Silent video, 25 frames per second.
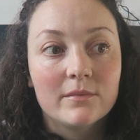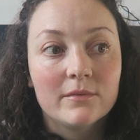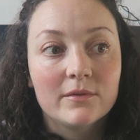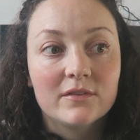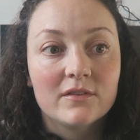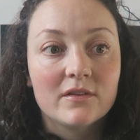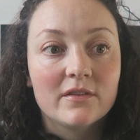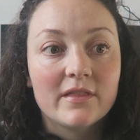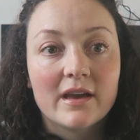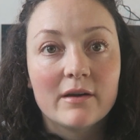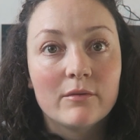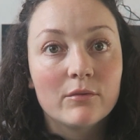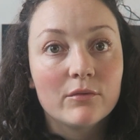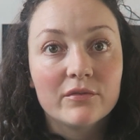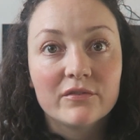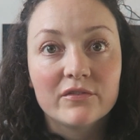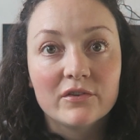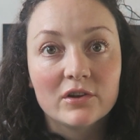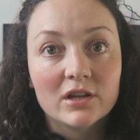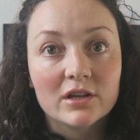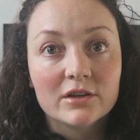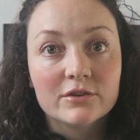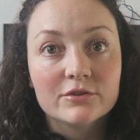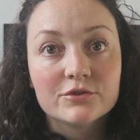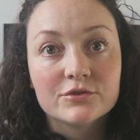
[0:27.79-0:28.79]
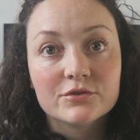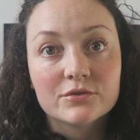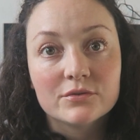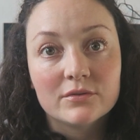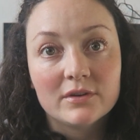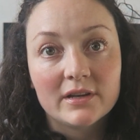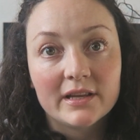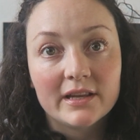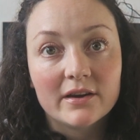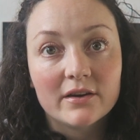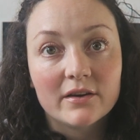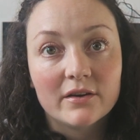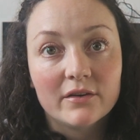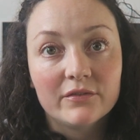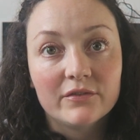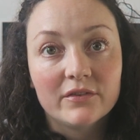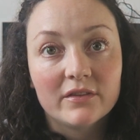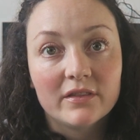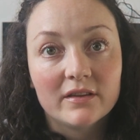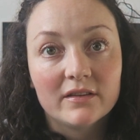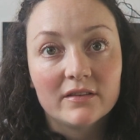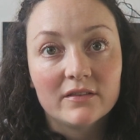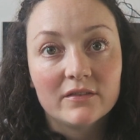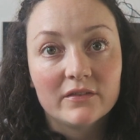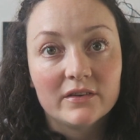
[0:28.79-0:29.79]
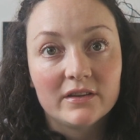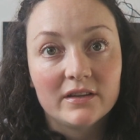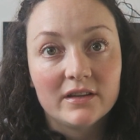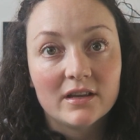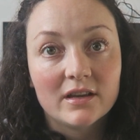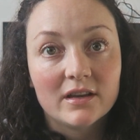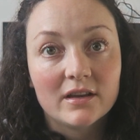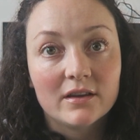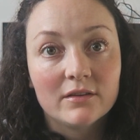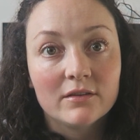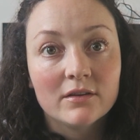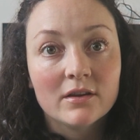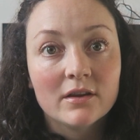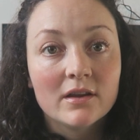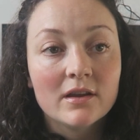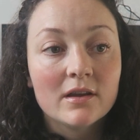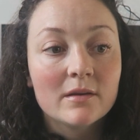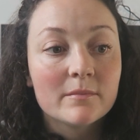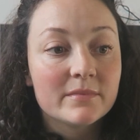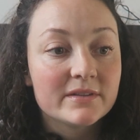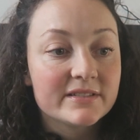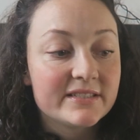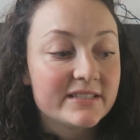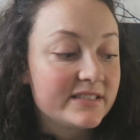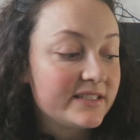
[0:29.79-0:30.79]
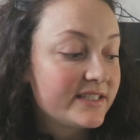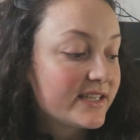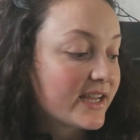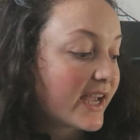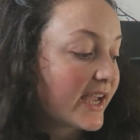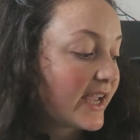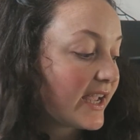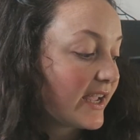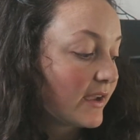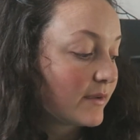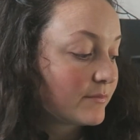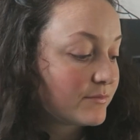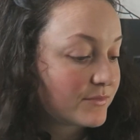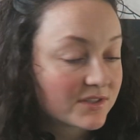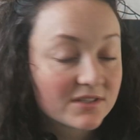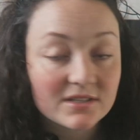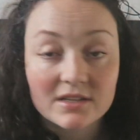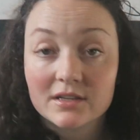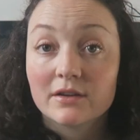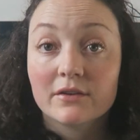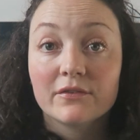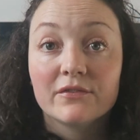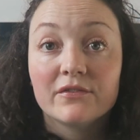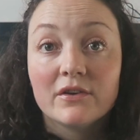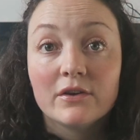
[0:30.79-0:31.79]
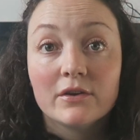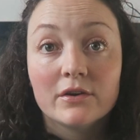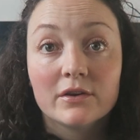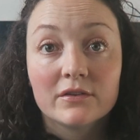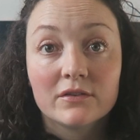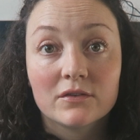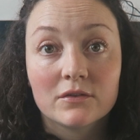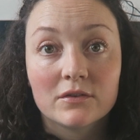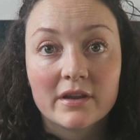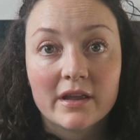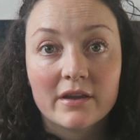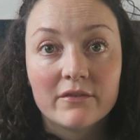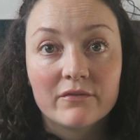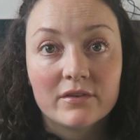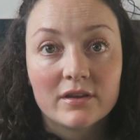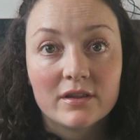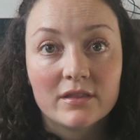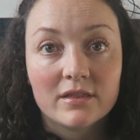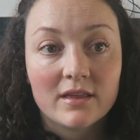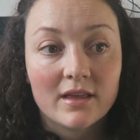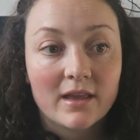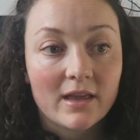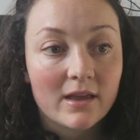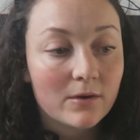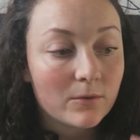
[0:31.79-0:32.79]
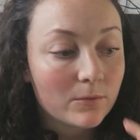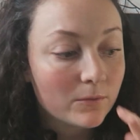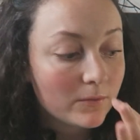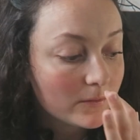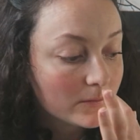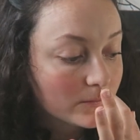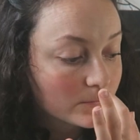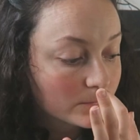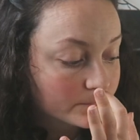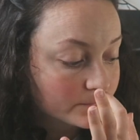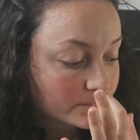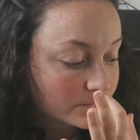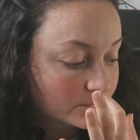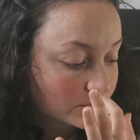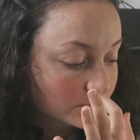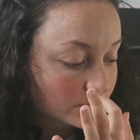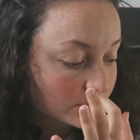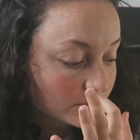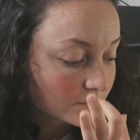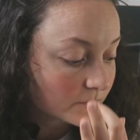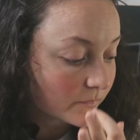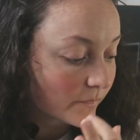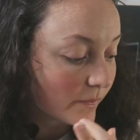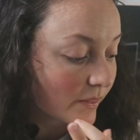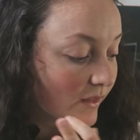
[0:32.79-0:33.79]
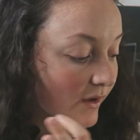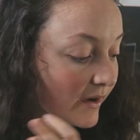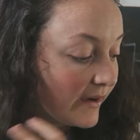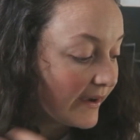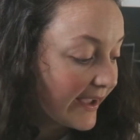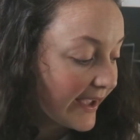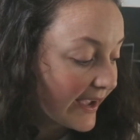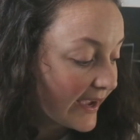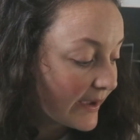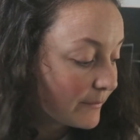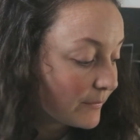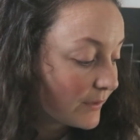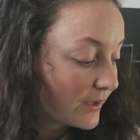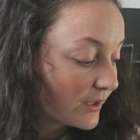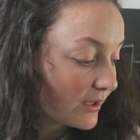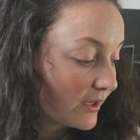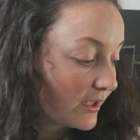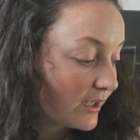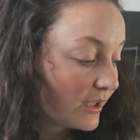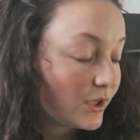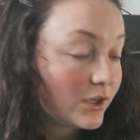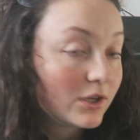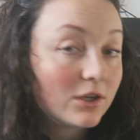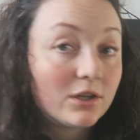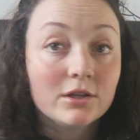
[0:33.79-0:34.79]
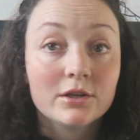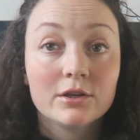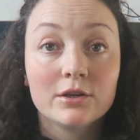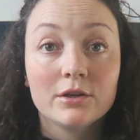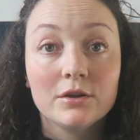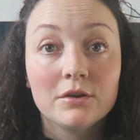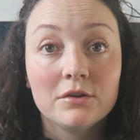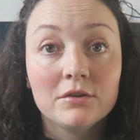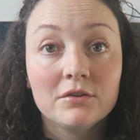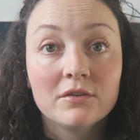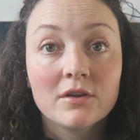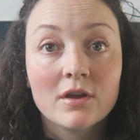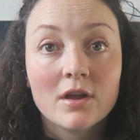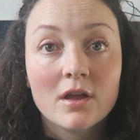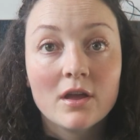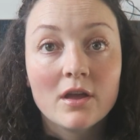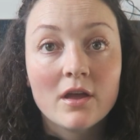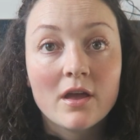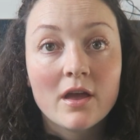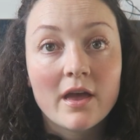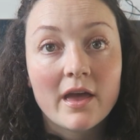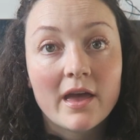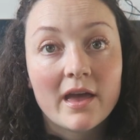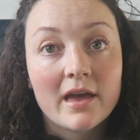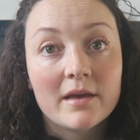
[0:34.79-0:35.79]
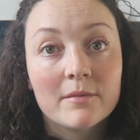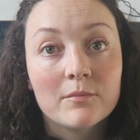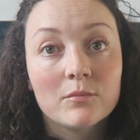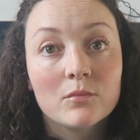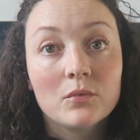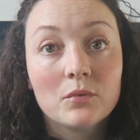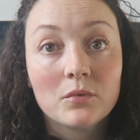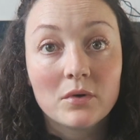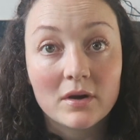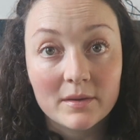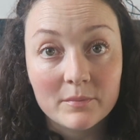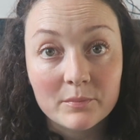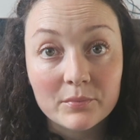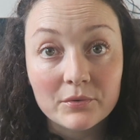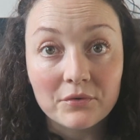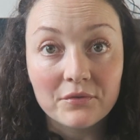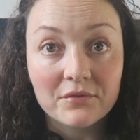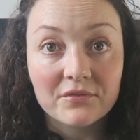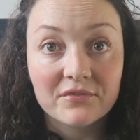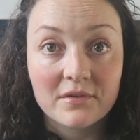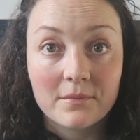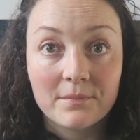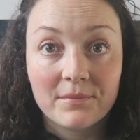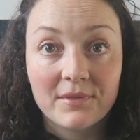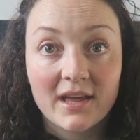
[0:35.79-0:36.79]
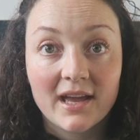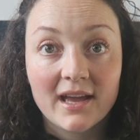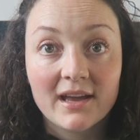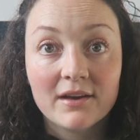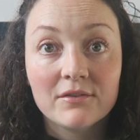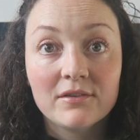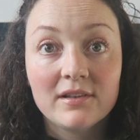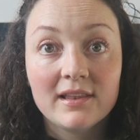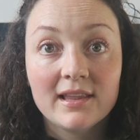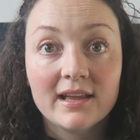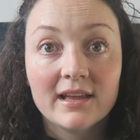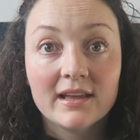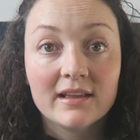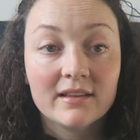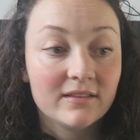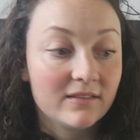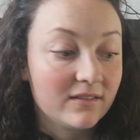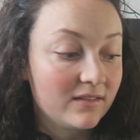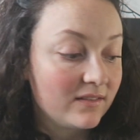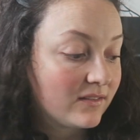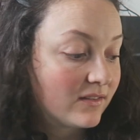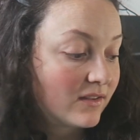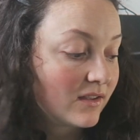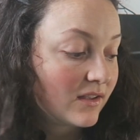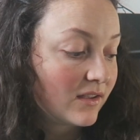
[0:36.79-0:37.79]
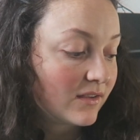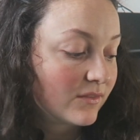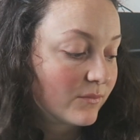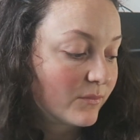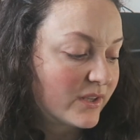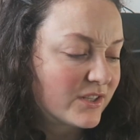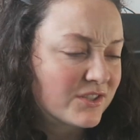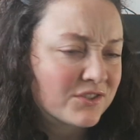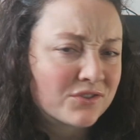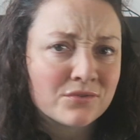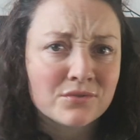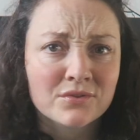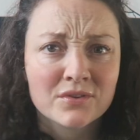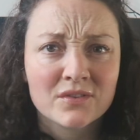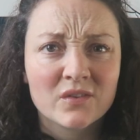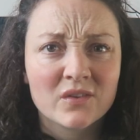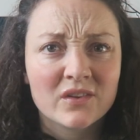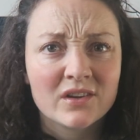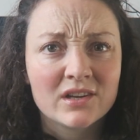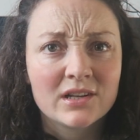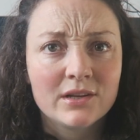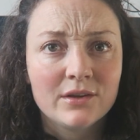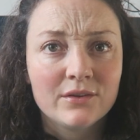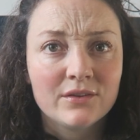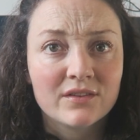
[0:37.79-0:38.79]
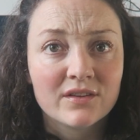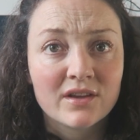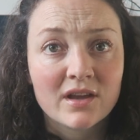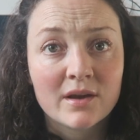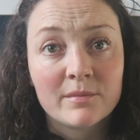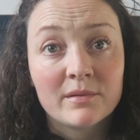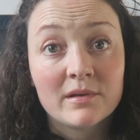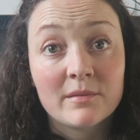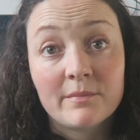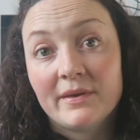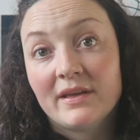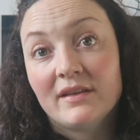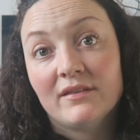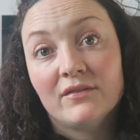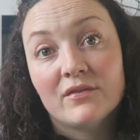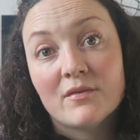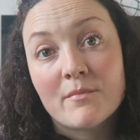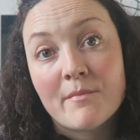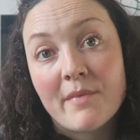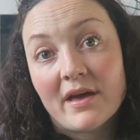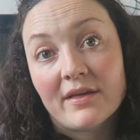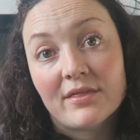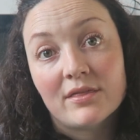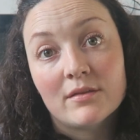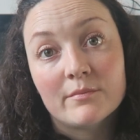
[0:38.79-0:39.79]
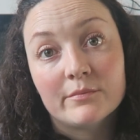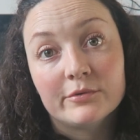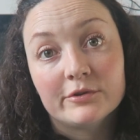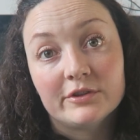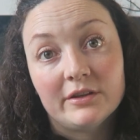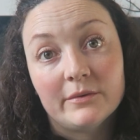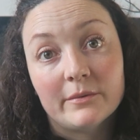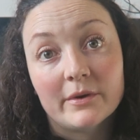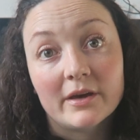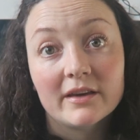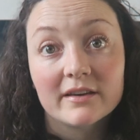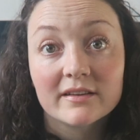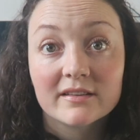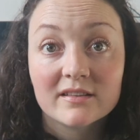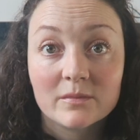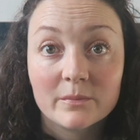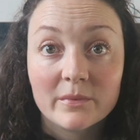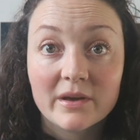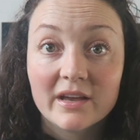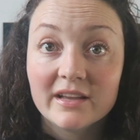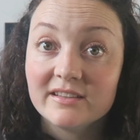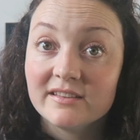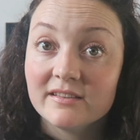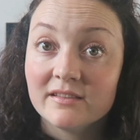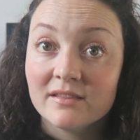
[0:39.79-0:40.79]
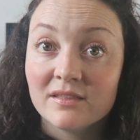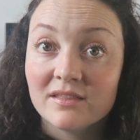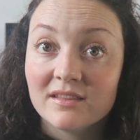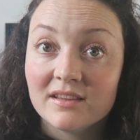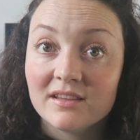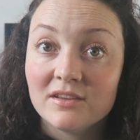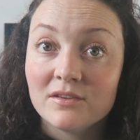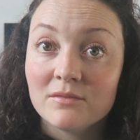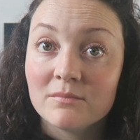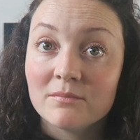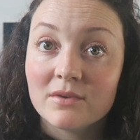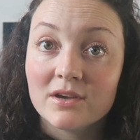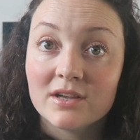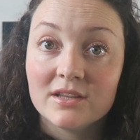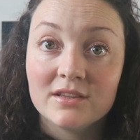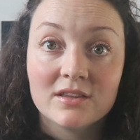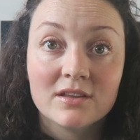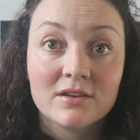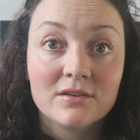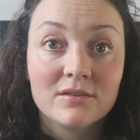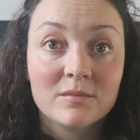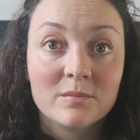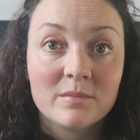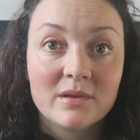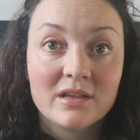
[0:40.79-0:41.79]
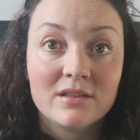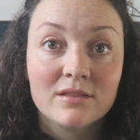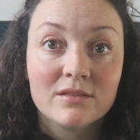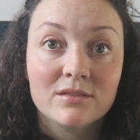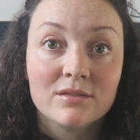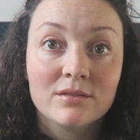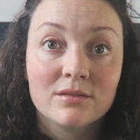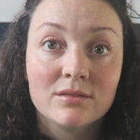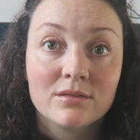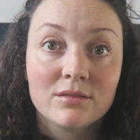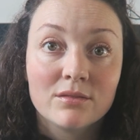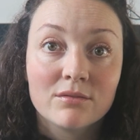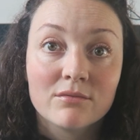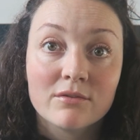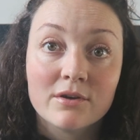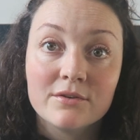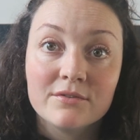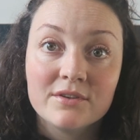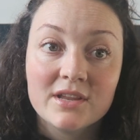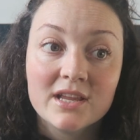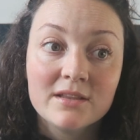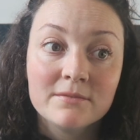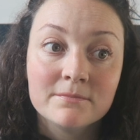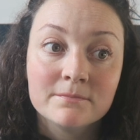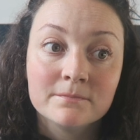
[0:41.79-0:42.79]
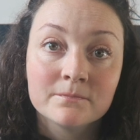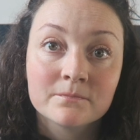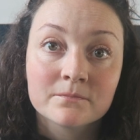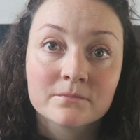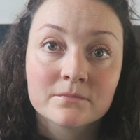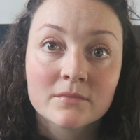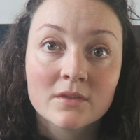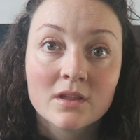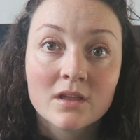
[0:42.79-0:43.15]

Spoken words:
So that will follow shortly after this video, but today I'm just going to focus on everything else. I am going to include what I bought from the outlets, which also includes a couple of bits from Bath & Body Works, but I didn't think you'd mind those being thrown in.